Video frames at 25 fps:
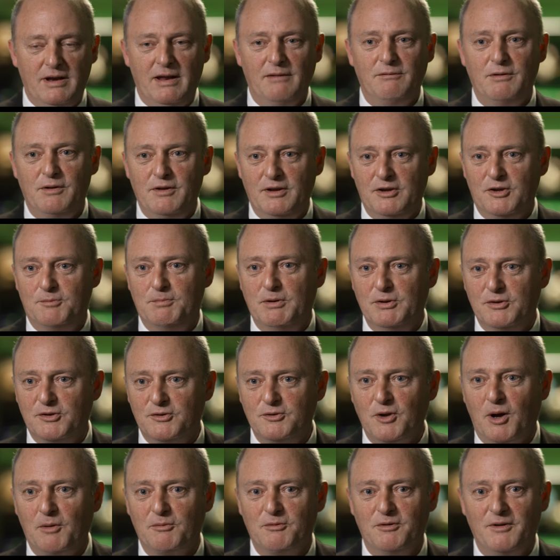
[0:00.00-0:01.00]
and everything's been
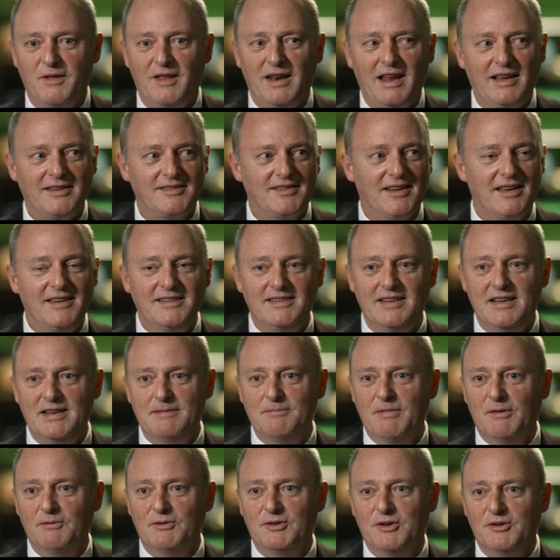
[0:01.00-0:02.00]
stopped for the last
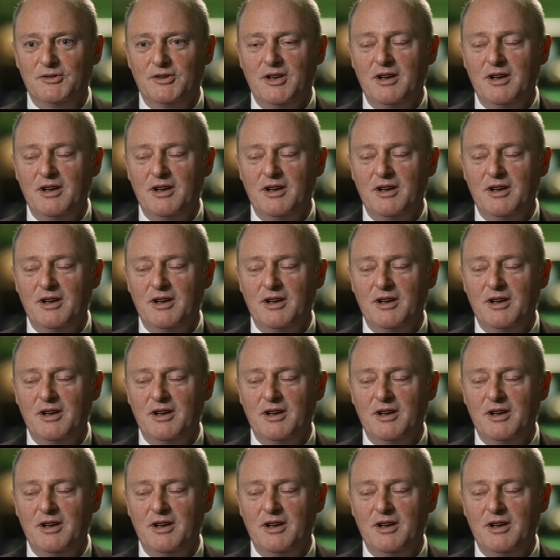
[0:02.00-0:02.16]
18 months or